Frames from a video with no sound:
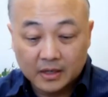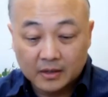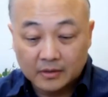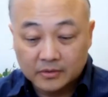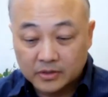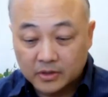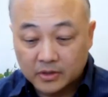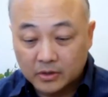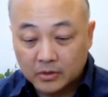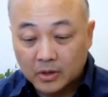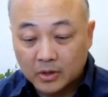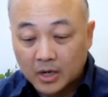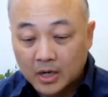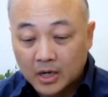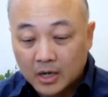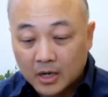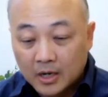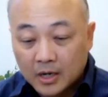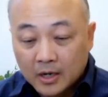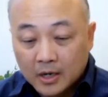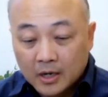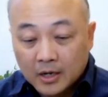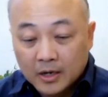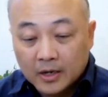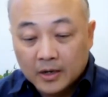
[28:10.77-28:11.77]
So
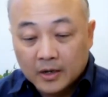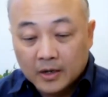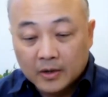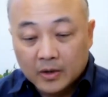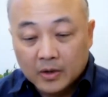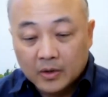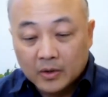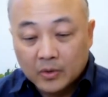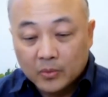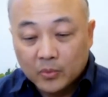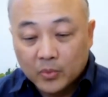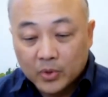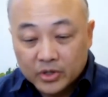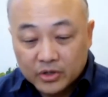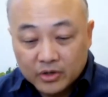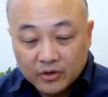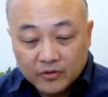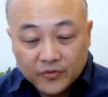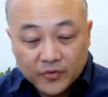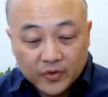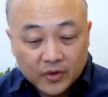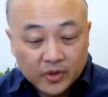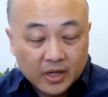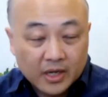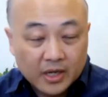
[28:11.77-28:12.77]
when you
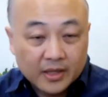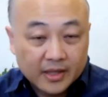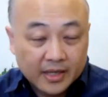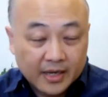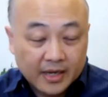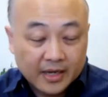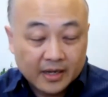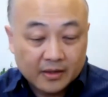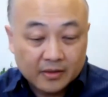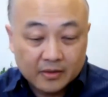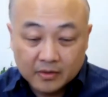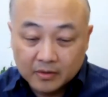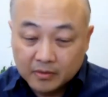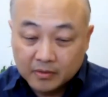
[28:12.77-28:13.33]
fill out that